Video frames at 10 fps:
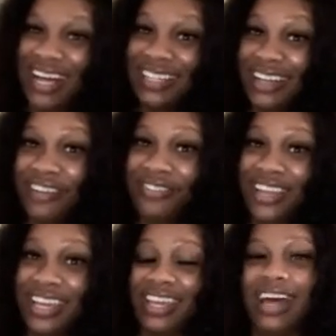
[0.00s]
I love
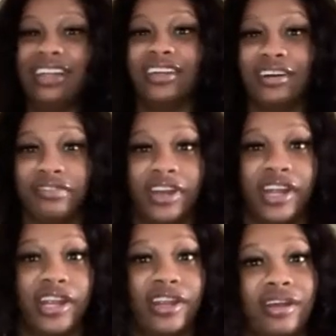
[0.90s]
it. I love
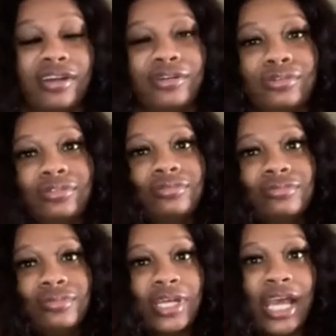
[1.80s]
her. Oh,
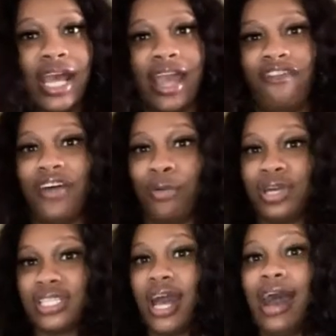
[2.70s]
if I
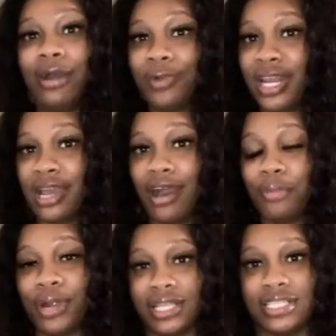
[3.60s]
wasn't hot right now, I'll
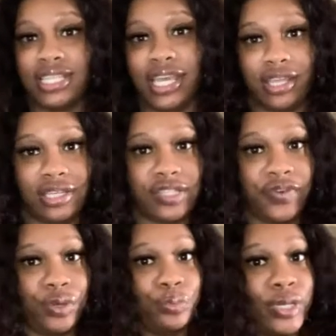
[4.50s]
probably stay in this
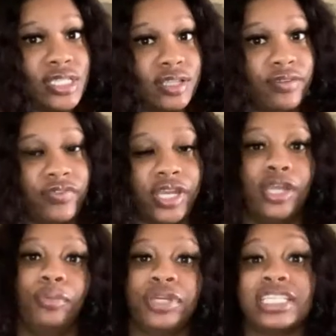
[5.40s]
for the rest of the
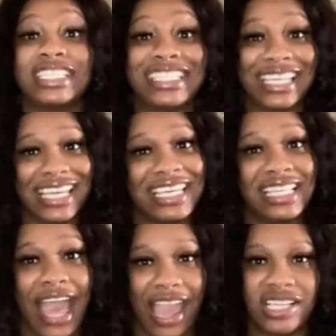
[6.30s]
video because this
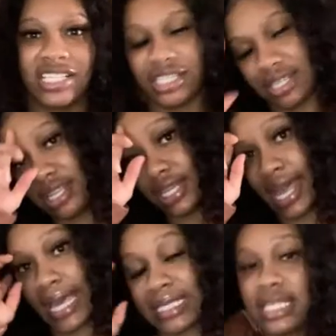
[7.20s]
is actually the
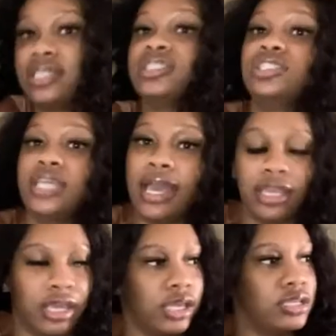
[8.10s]
last
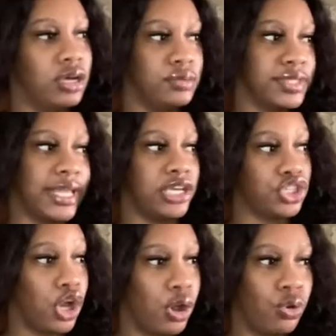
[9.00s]
jacket slash
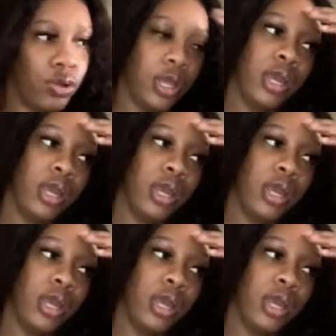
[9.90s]
coat.